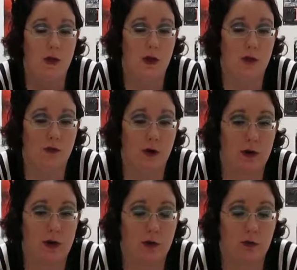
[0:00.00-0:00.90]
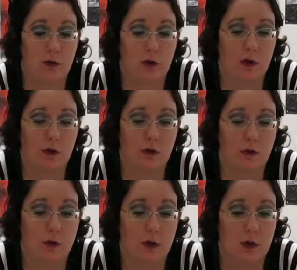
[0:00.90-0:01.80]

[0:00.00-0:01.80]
and finding yourself